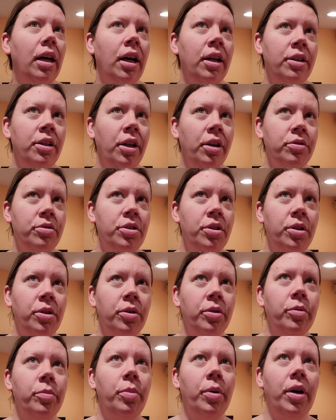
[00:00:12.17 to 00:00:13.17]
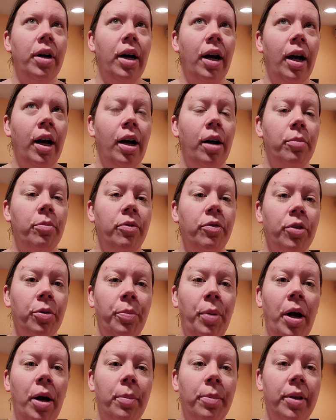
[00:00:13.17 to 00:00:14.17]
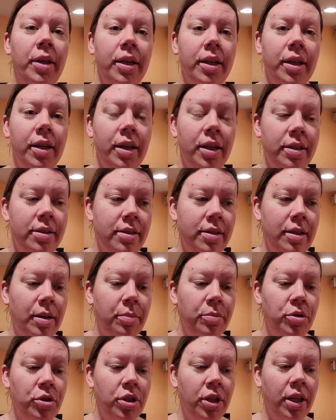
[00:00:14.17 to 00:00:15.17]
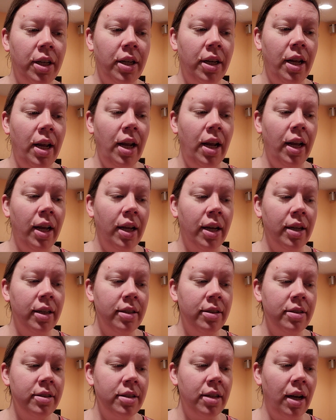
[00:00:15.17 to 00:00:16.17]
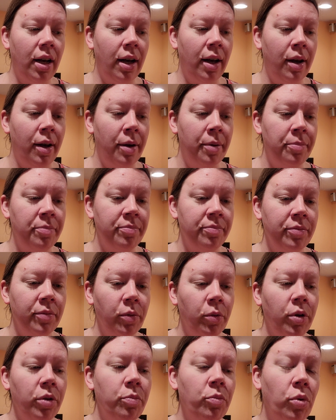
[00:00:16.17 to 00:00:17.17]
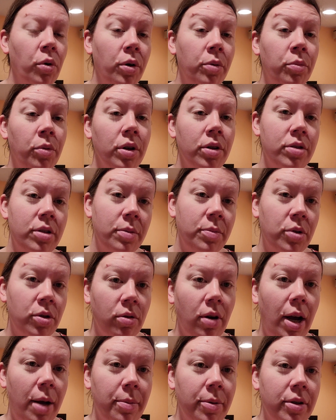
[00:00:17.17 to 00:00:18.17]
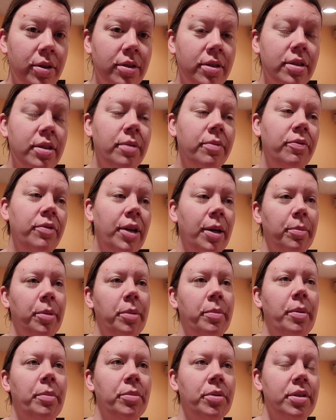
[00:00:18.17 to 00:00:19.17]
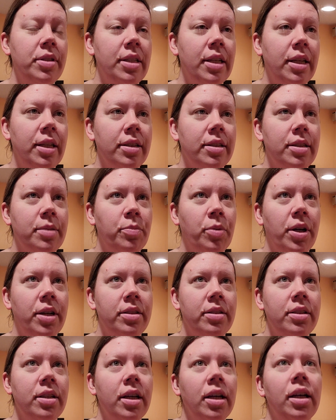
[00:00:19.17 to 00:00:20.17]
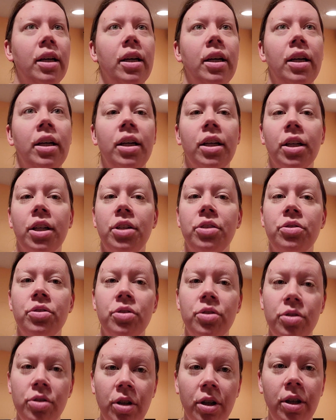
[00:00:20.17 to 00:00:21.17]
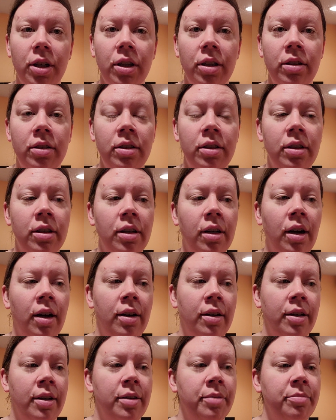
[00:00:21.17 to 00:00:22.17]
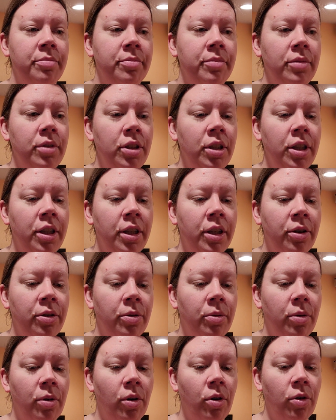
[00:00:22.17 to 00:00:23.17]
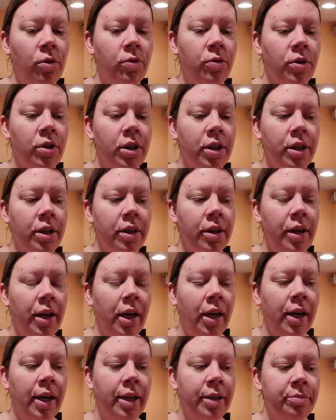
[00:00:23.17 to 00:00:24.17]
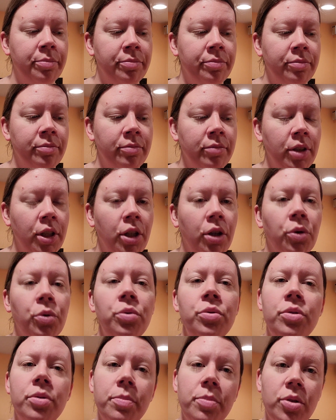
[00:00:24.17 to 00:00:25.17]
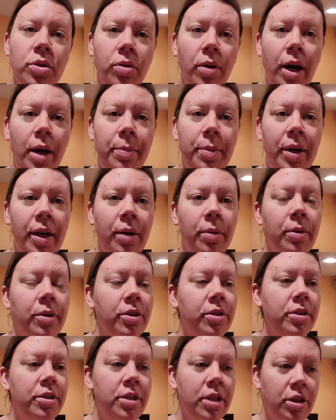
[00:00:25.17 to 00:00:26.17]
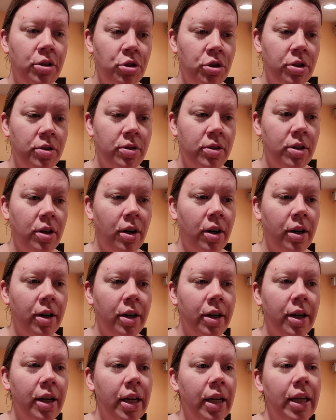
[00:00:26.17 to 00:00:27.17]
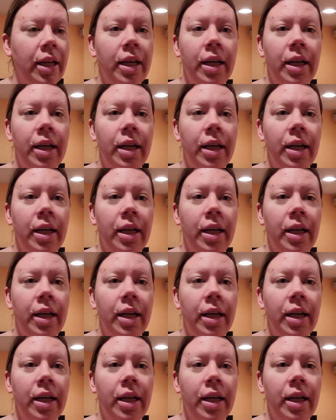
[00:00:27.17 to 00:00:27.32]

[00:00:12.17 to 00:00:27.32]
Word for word: on YouTube um, for public consumption and um, with more and more subscribers, some family members had expressed concern, um, you know, over, um, you know, who's subscribing, what their intentions are,